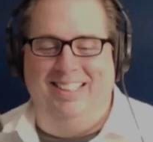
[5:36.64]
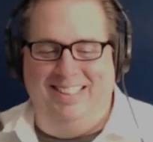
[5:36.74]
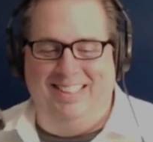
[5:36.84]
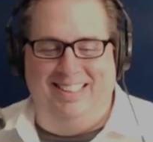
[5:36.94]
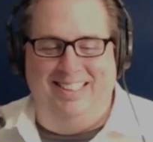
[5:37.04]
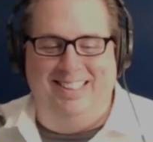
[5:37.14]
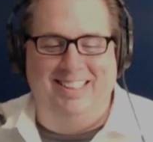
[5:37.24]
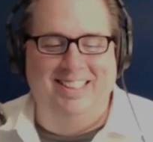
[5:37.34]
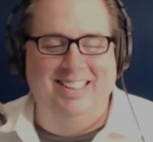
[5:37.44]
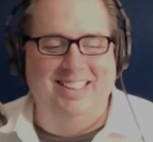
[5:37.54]

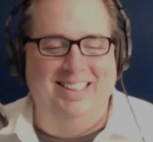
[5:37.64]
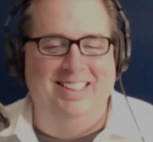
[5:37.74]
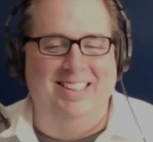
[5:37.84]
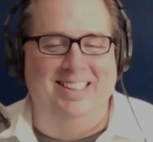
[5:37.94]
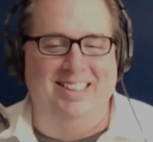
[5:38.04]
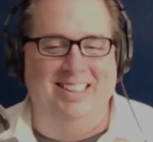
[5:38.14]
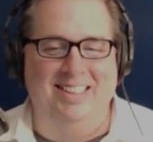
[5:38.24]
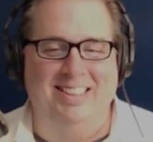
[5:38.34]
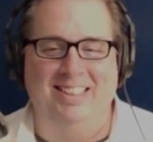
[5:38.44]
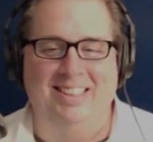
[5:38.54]

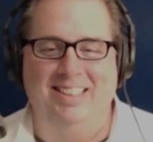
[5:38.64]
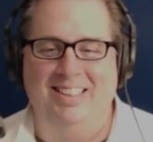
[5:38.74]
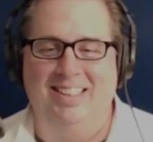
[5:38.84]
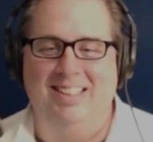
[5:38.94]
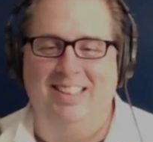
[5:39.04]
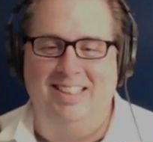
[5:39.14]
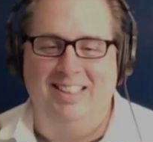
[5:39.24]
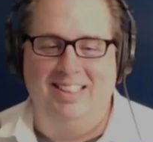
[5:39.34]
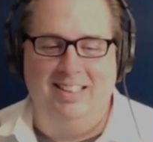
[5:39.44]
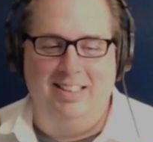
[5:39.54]

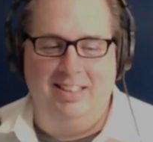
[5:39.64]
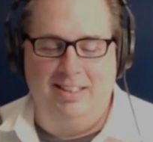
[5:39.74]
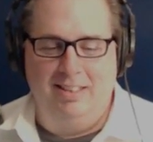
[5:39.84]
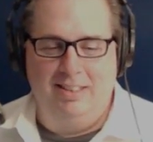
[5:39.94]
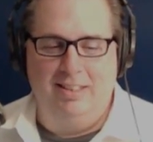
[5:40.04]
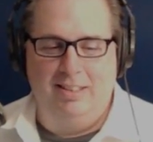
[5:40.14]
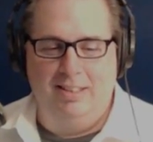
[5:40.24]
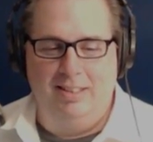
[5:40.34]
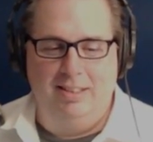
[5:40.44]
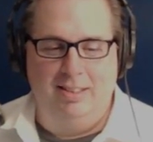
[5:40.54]

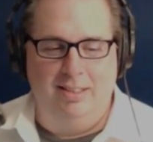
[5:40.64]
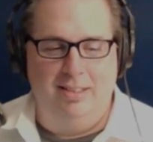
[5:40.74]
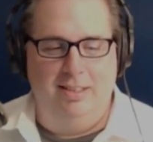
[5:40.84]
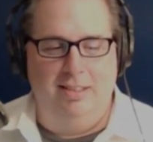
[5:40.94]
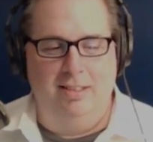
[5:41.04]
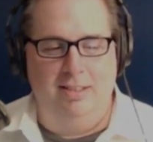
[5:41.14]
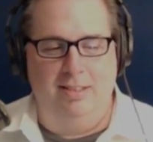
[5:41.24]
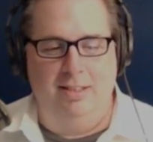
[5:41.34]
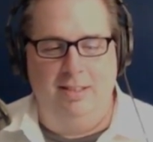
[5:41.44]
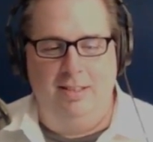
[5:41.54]

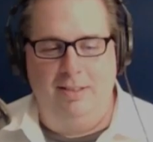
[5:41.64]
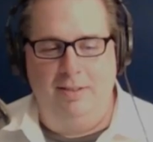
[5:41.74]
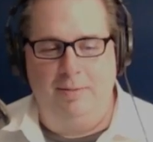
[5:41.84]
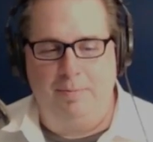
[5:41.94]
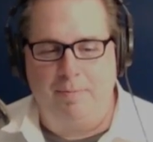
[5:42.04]
No words are spoken by the person on screen.